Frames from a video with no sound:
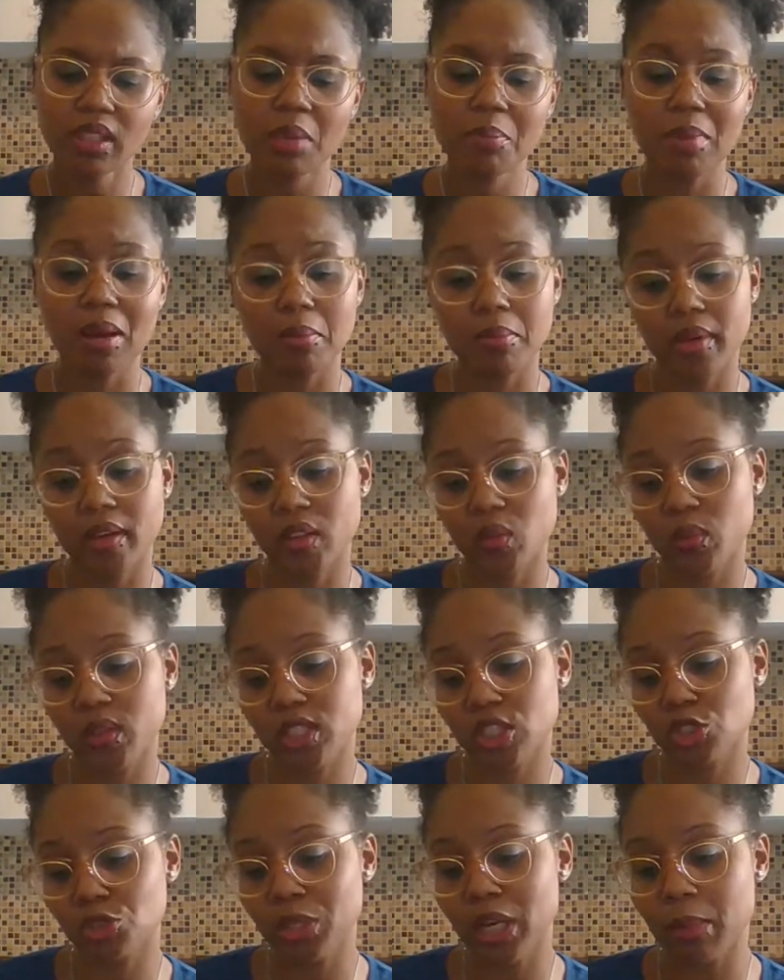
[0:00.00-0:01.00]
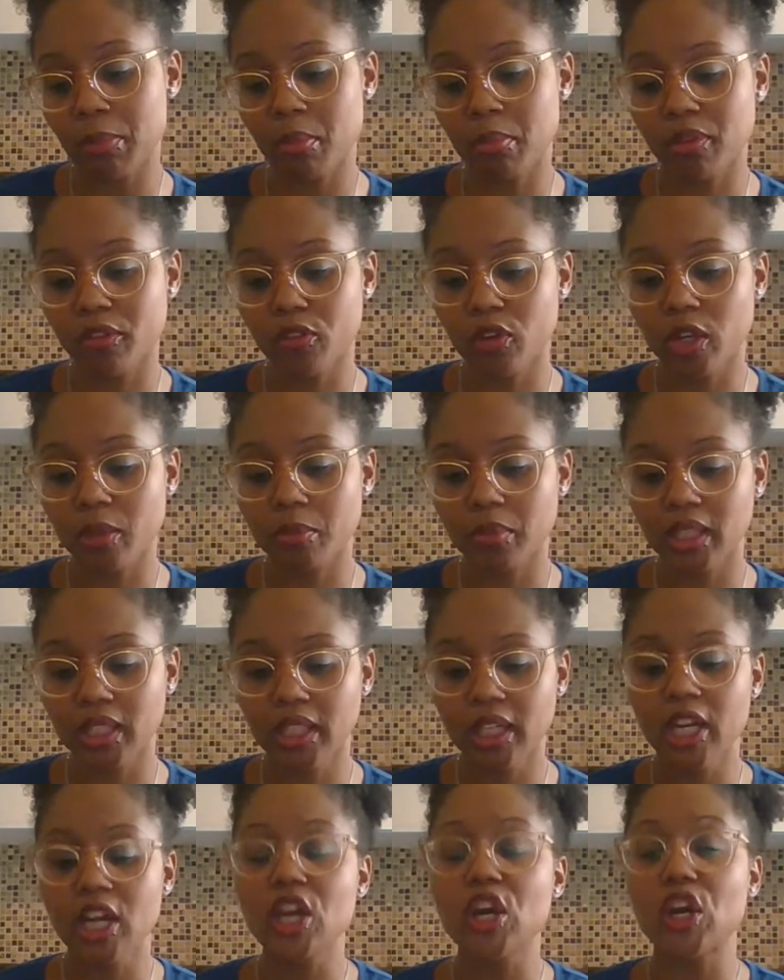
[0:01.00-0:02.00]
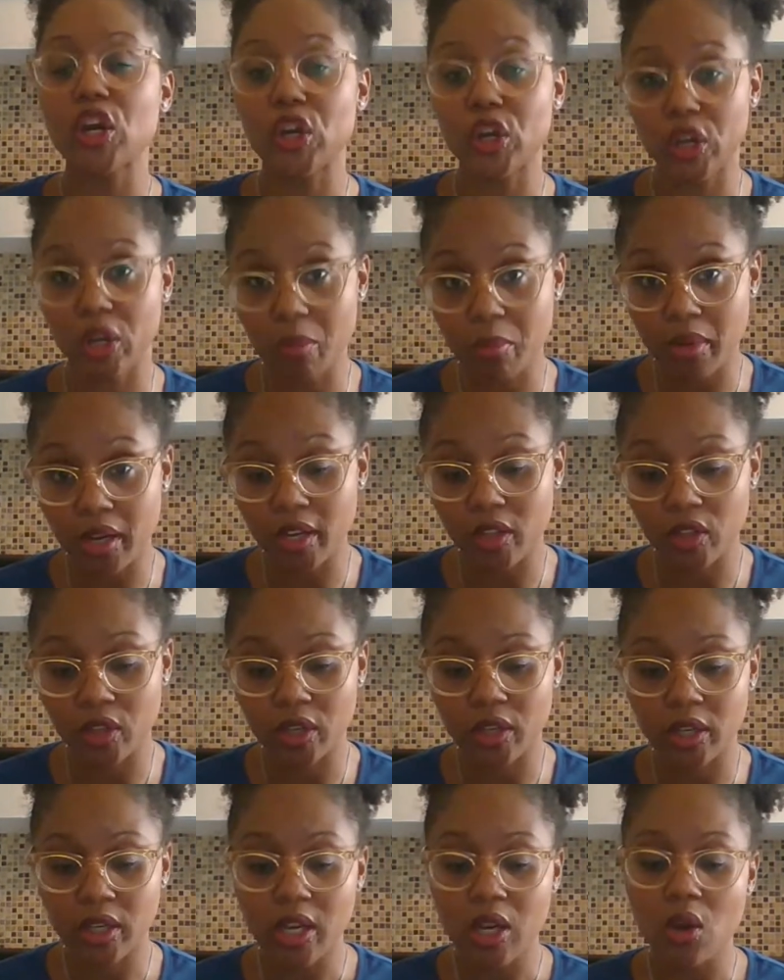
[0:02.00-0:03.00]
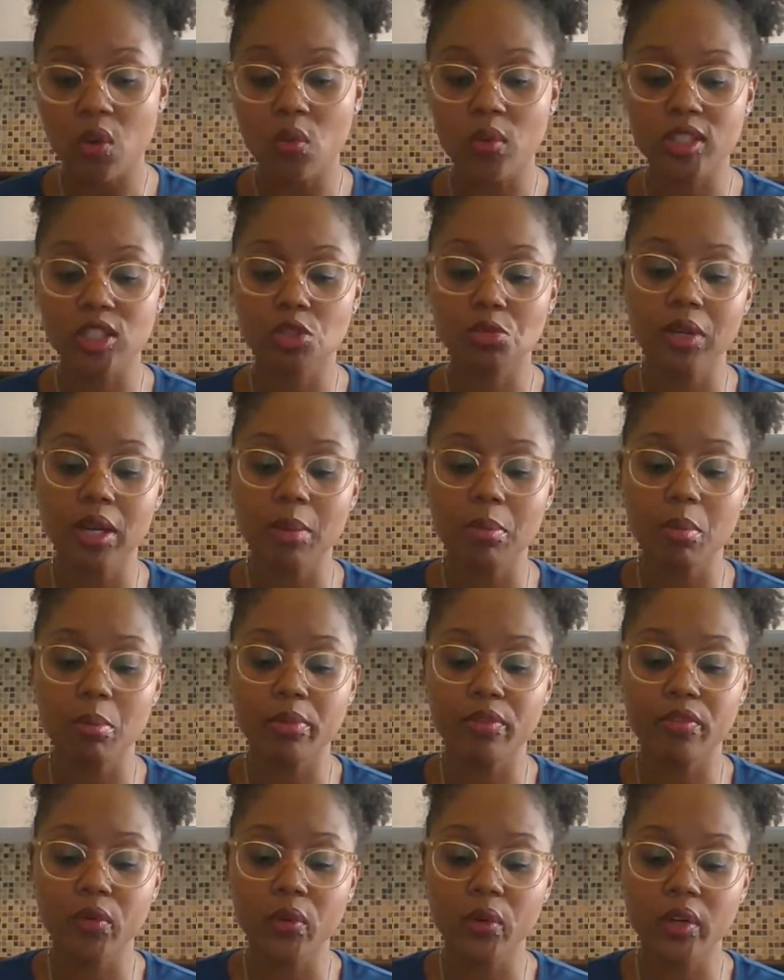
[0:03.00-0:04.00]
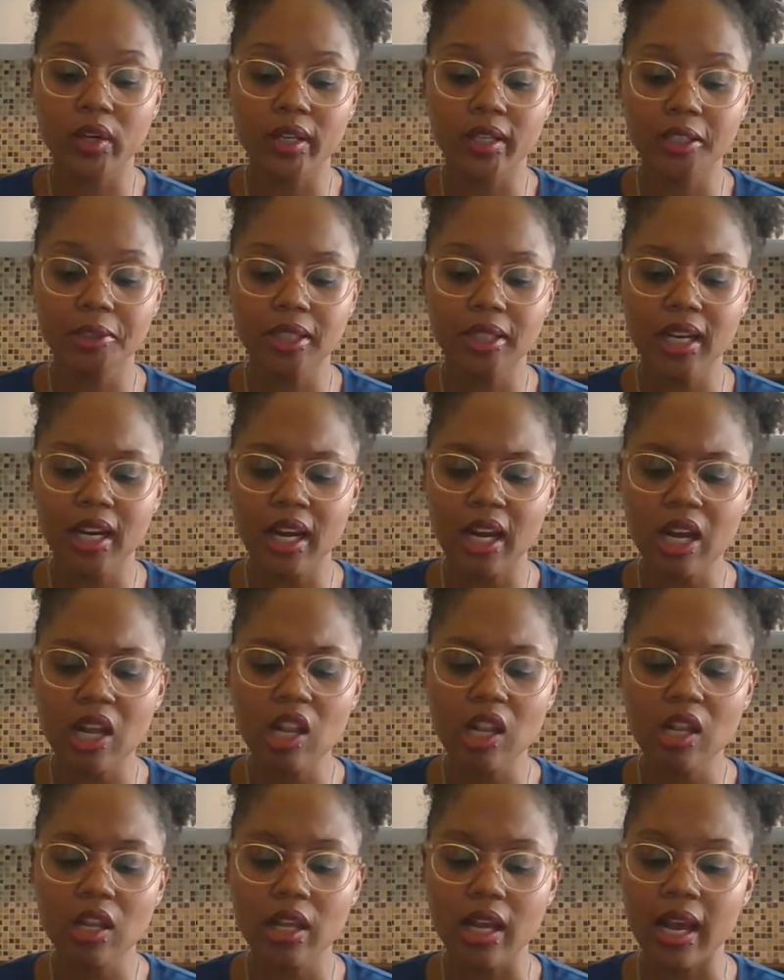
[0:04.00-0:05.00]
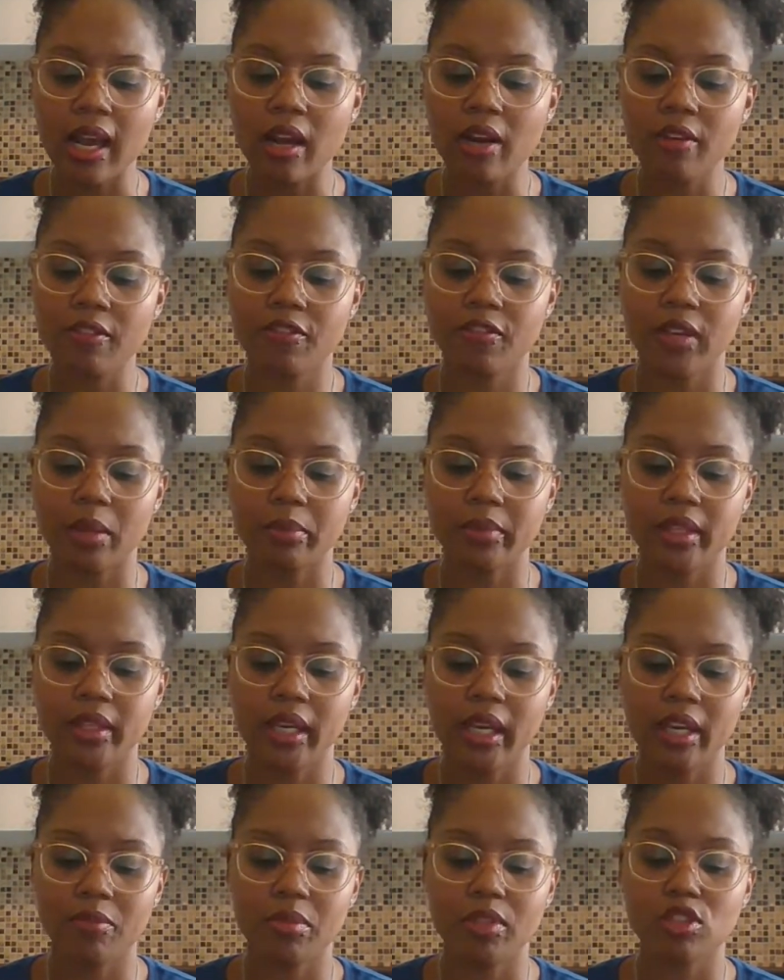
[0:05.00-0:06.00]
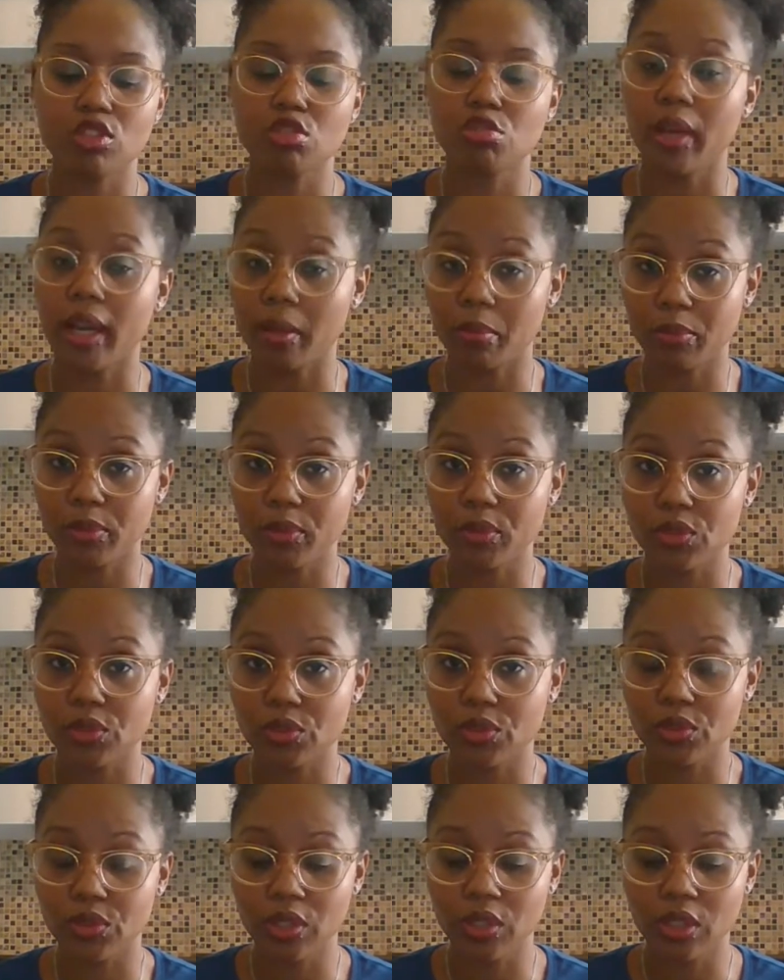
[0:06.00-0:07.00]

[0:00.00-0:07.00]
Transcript: My mother was a trapper before me. Her mother was a trapper before her. All our family have been trappers.